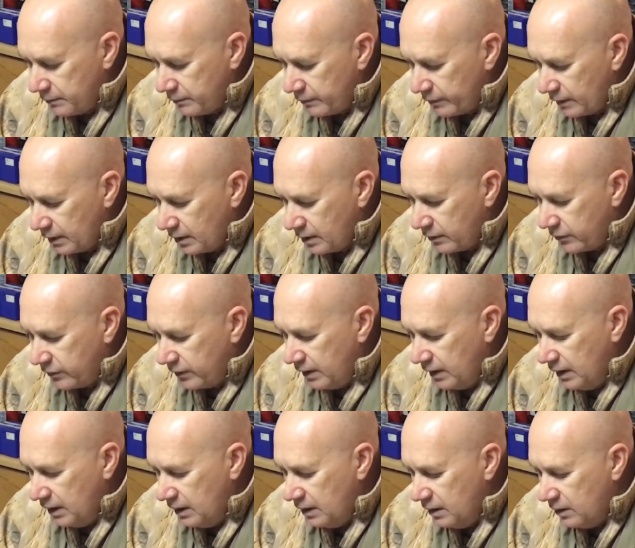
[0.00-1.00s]

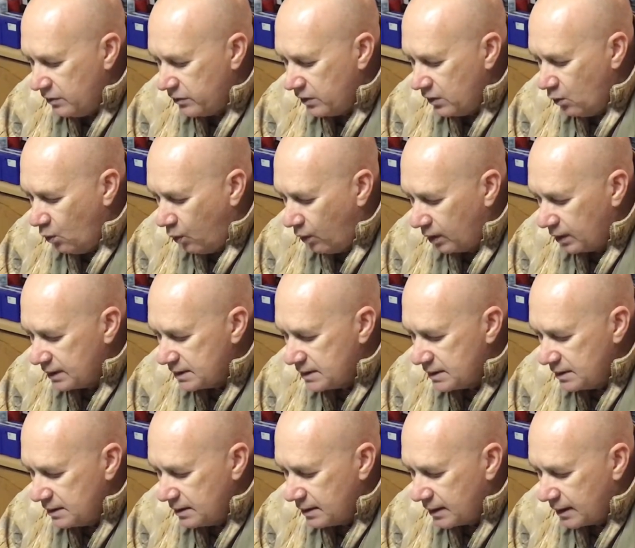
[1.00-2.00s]
The Wilson
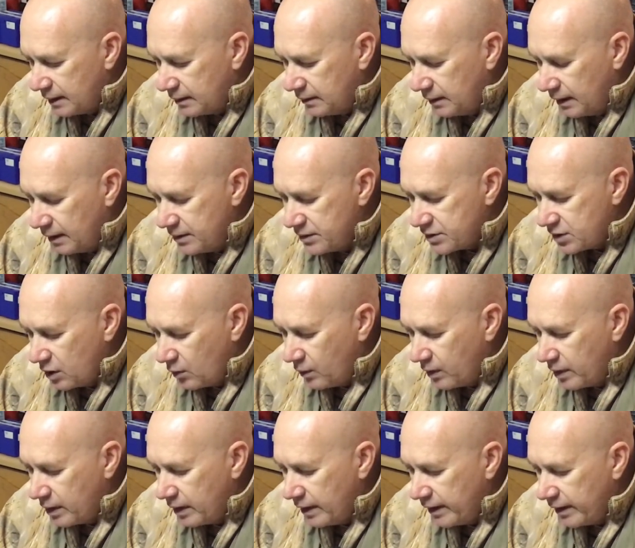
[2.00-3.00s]
cutter and so on,
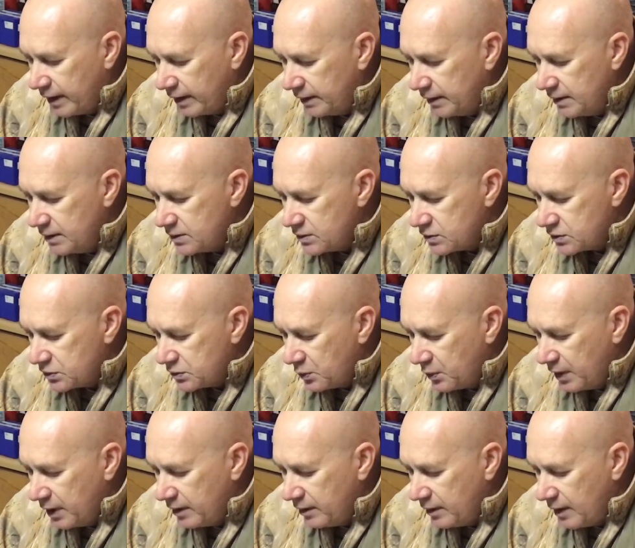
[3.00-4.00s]
and that is where
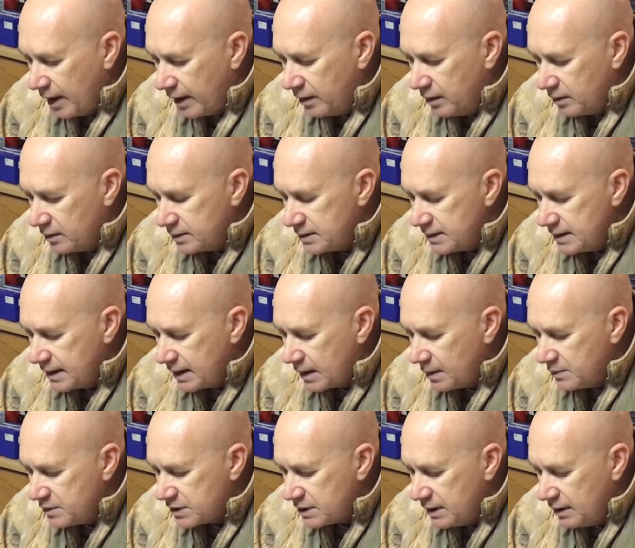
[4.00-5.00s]
the accuracy comes
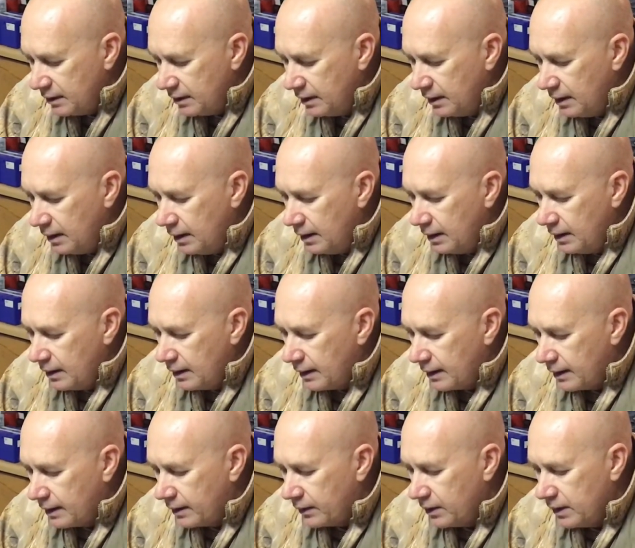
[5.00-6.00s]
in.
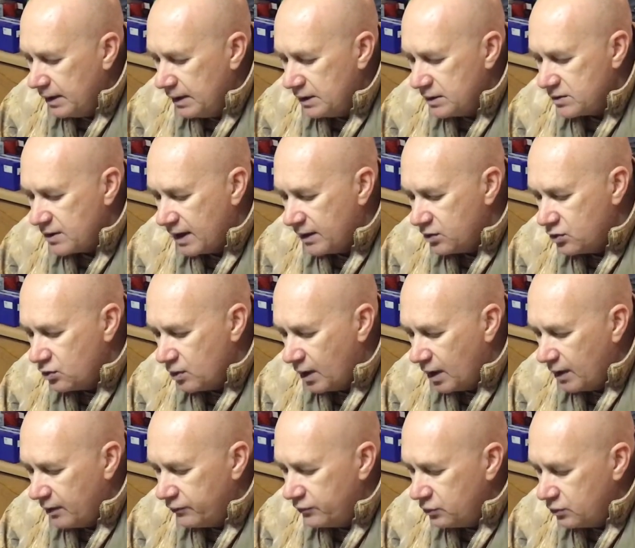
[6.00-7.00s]
is that you
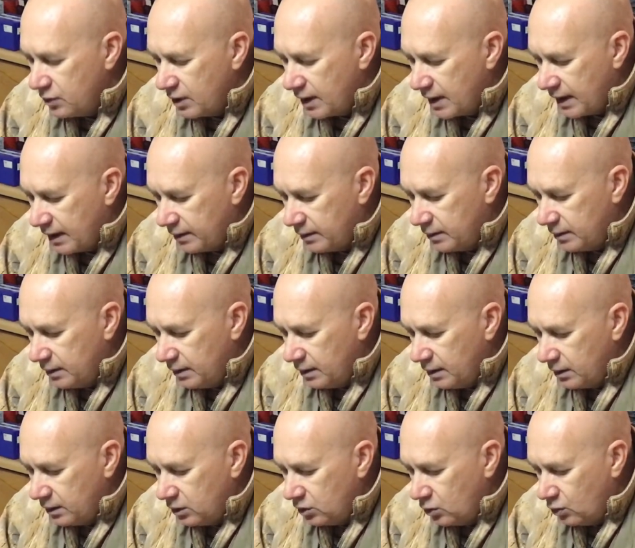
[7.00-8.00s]
have to cut
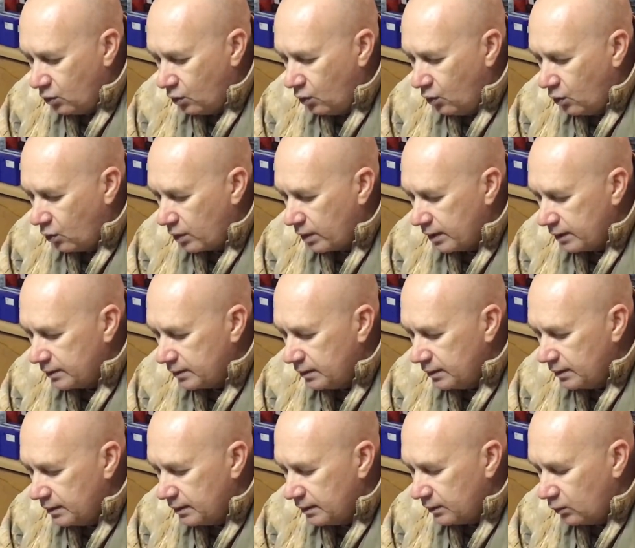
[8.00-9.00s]
your
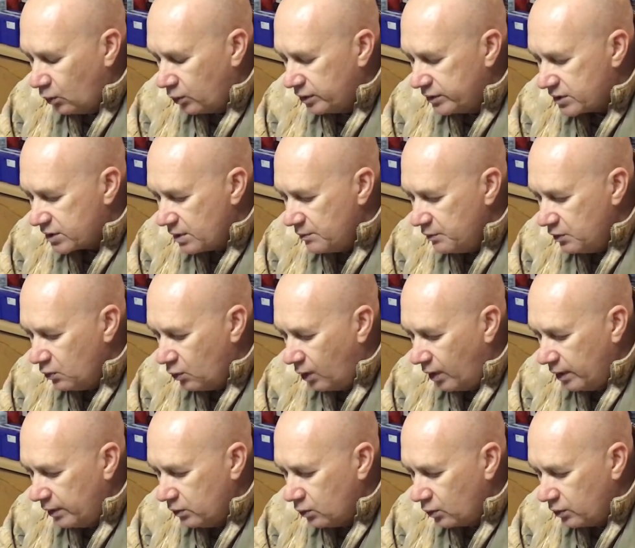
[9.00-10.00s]
or trim
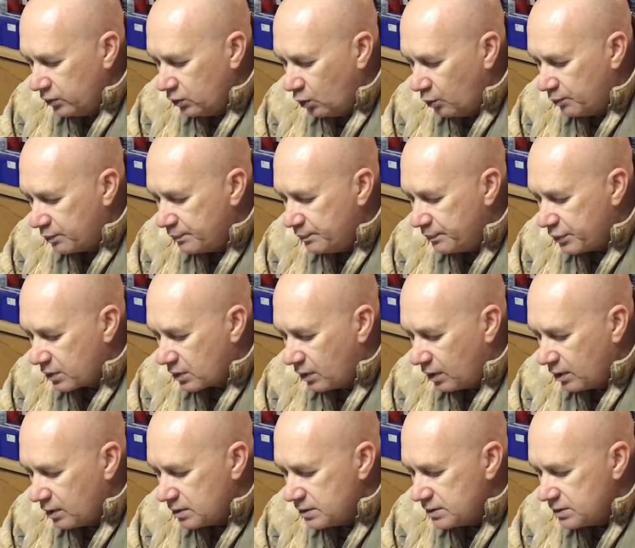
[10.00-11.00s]
your
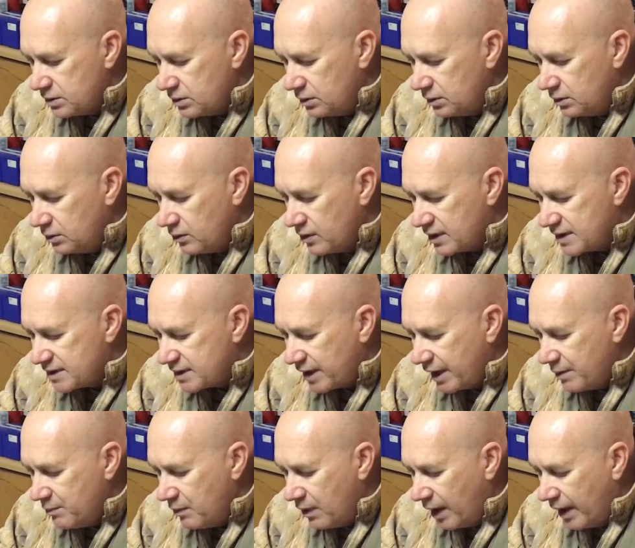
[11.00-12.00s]
brass to the same
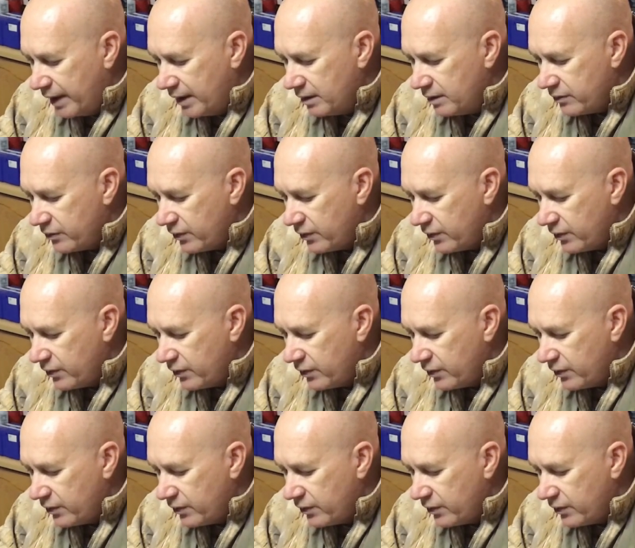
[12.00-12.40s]
length